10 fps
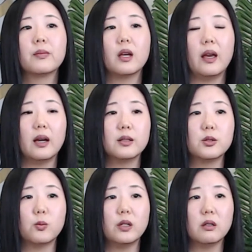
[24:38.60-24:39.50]
And
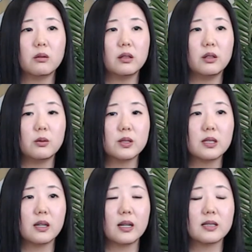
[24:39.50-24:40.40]
we know that
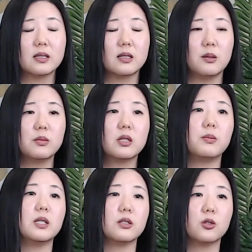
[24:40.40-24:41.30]
USCIS seems to
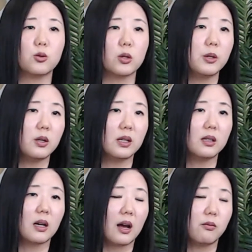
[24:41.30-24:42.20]
be distributing
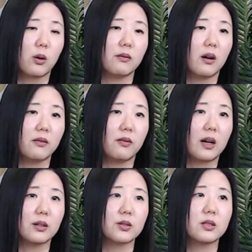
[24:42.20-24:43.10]
the I-485
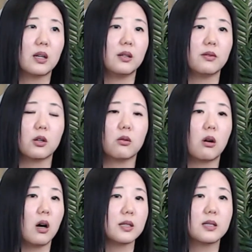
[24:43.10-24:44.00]
files kind of
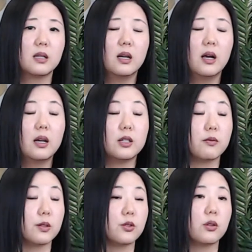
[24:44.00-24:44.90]
across
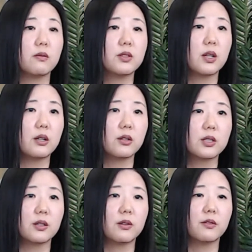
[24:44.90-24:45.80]
different service centers,
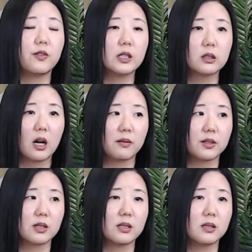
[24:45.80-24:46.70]
different field
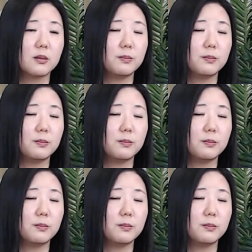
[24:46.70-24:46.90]
offices,